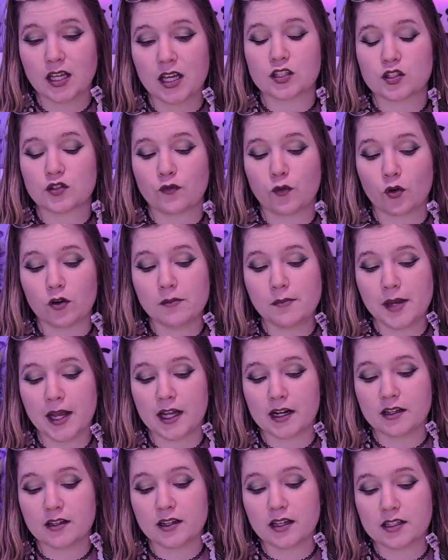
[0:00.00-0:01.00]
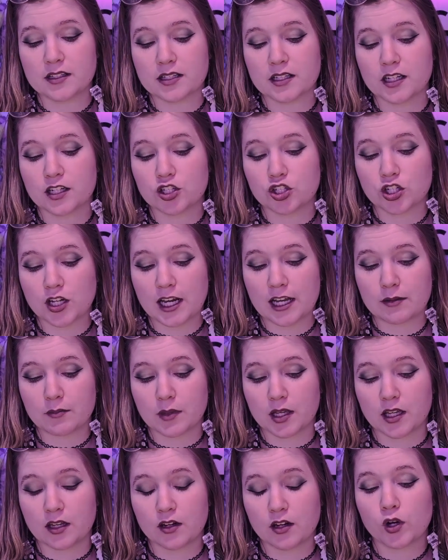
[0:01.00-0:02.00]
It's 4 mana, it's an
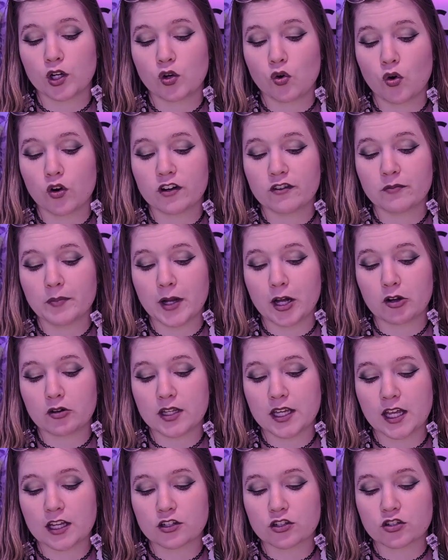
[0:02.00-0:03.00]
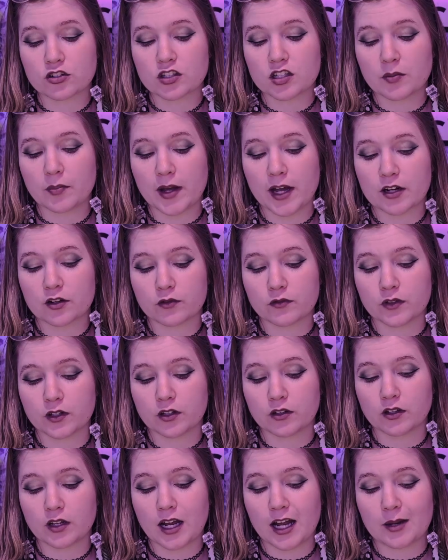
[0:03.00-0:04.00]
enchantment. When Court of Bounty enters the
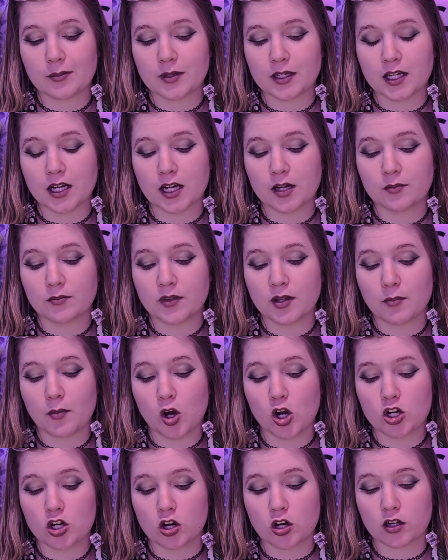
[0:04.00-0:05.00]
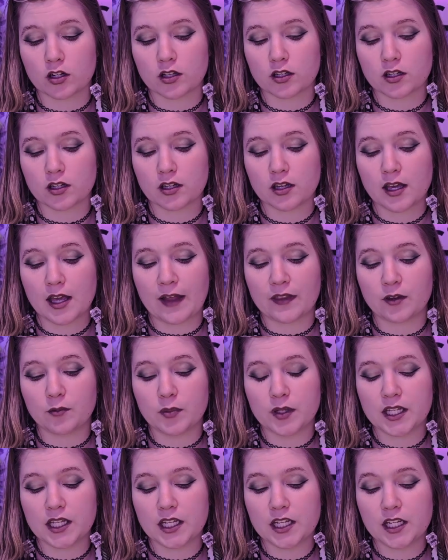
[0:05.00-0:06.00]
battlefield, I become the monarch. At the
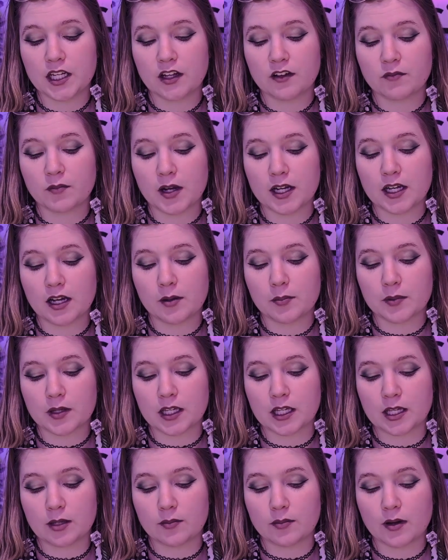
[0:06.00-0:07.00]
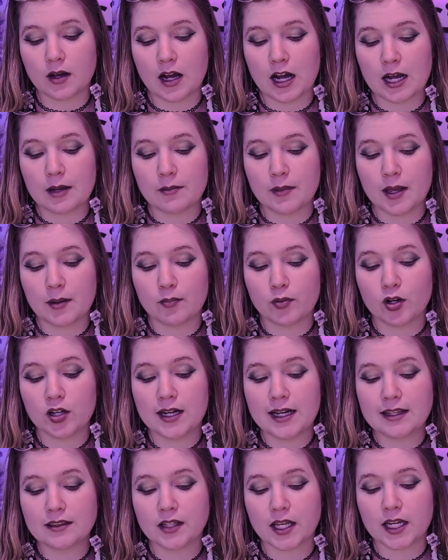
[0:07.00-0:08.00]
beginning of my upkeep, I may
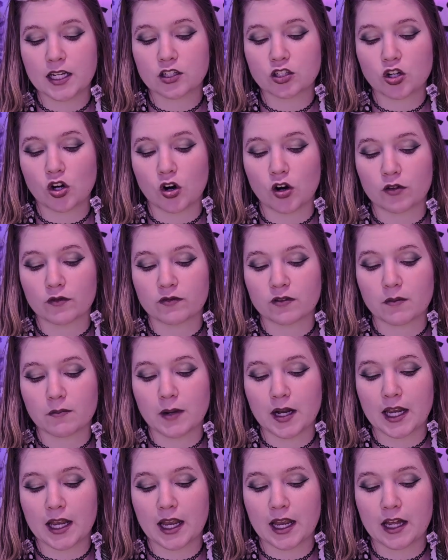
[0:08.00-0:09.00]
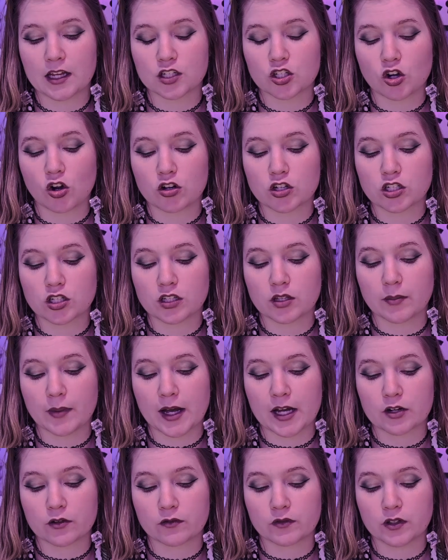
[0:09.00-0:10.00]
put a land card from my hand onto the
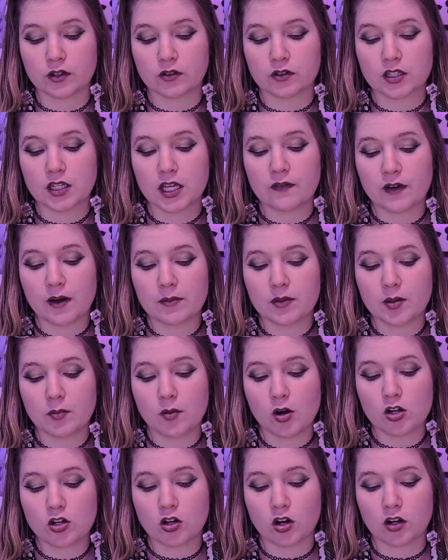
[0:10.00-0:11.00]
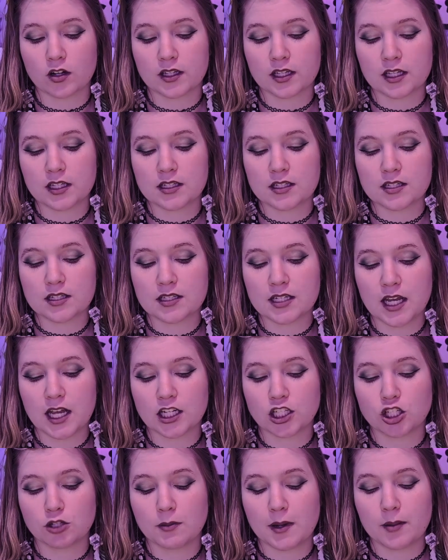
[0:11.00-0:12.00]
battlefield. If I'm the monarch,
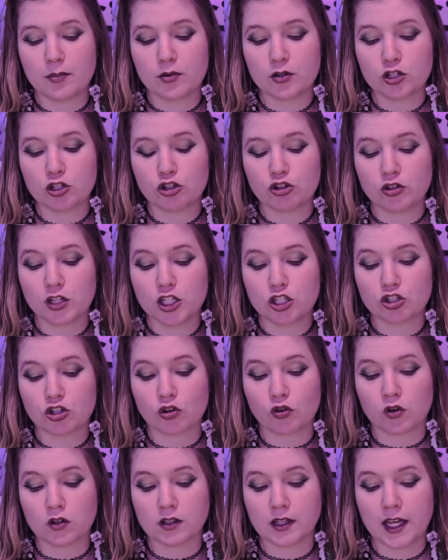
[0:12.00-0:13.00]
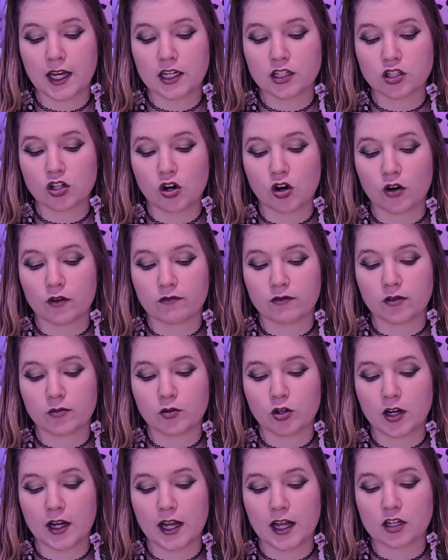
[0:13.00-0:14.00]
instead, you may put a creature or land card
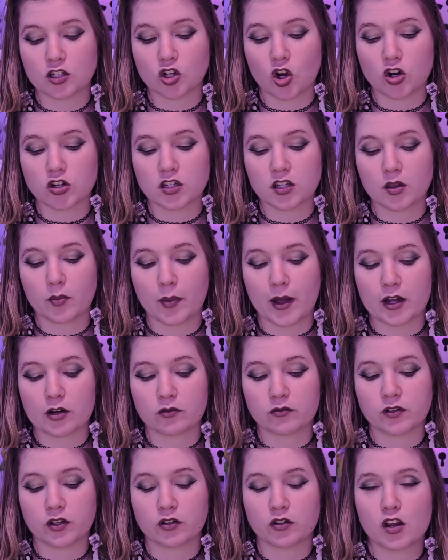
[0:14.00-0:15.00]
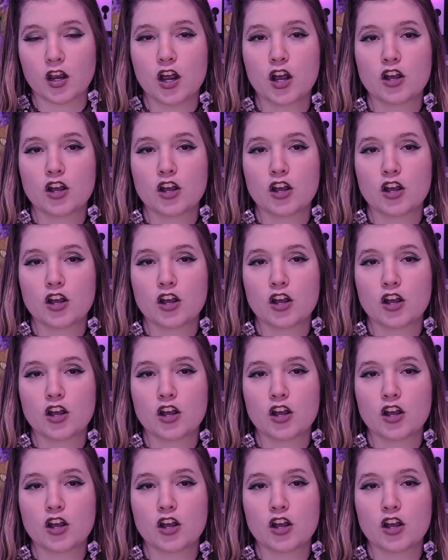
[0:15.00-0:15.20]
from your hand onto the battlefield.